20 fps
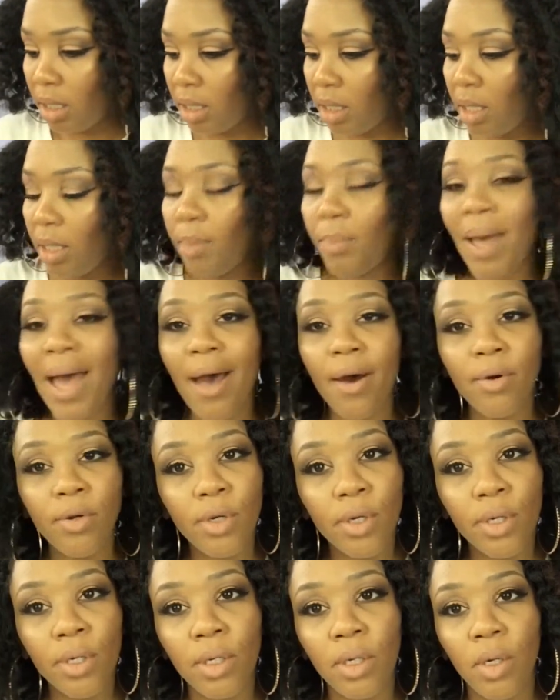
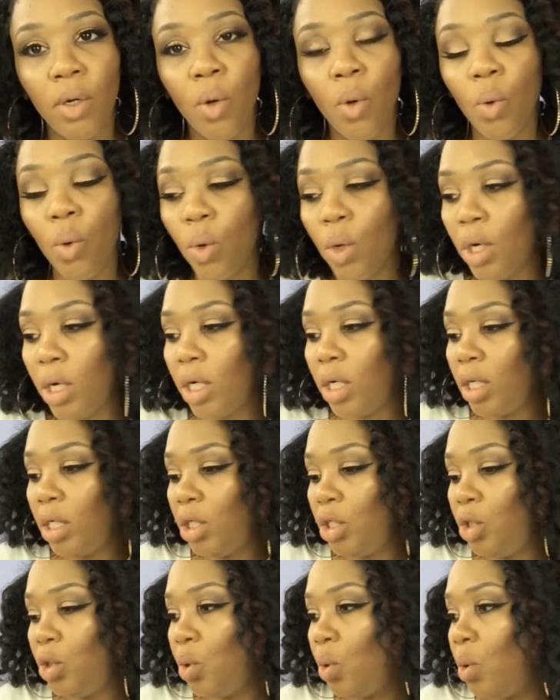powder or
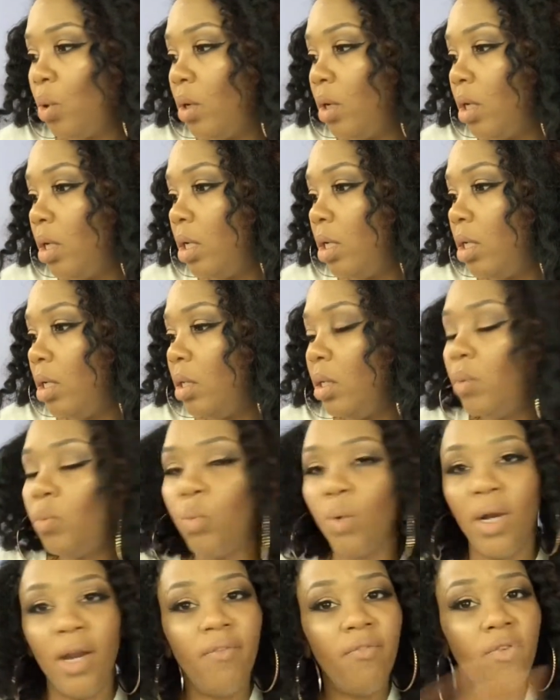your
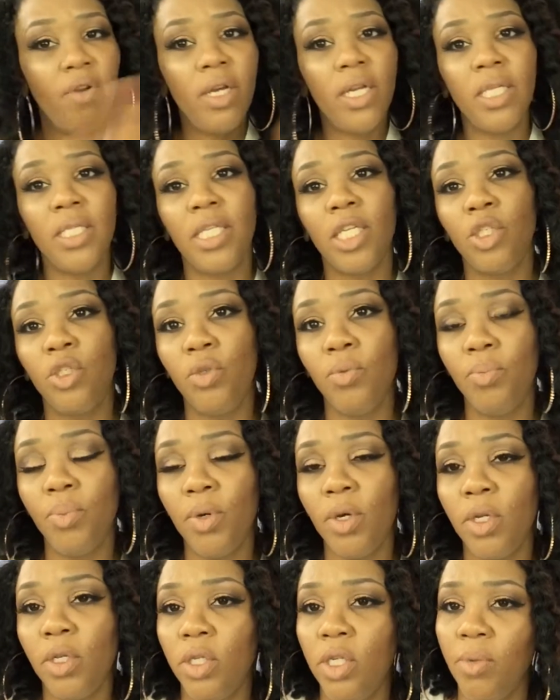whatever it is that you
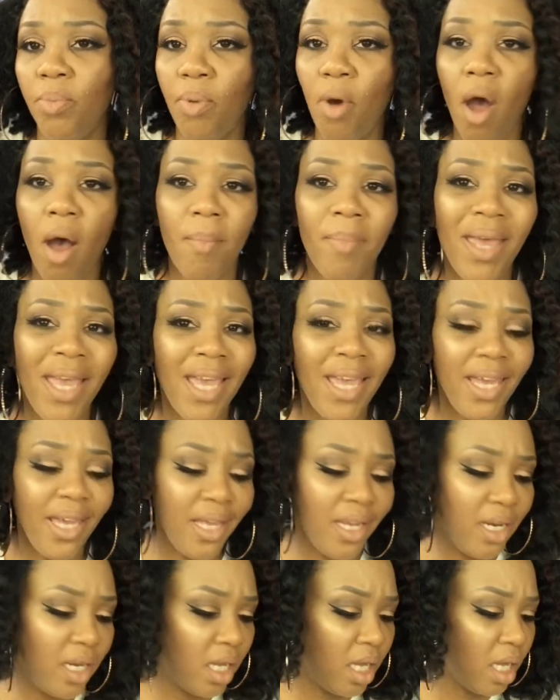put, your
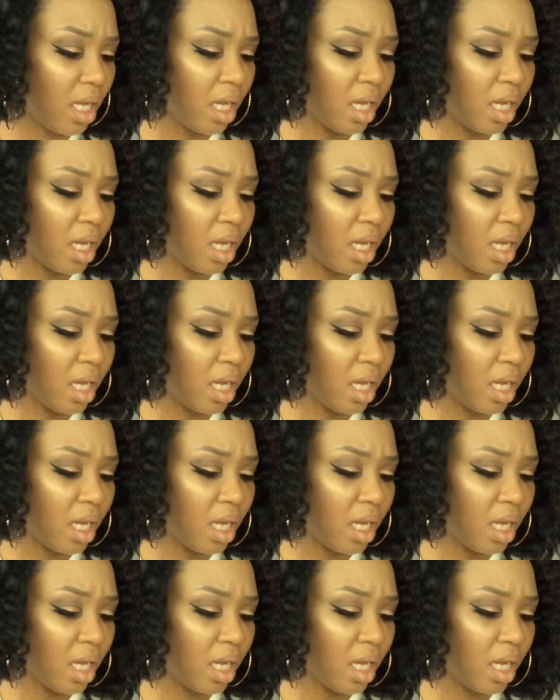pomade,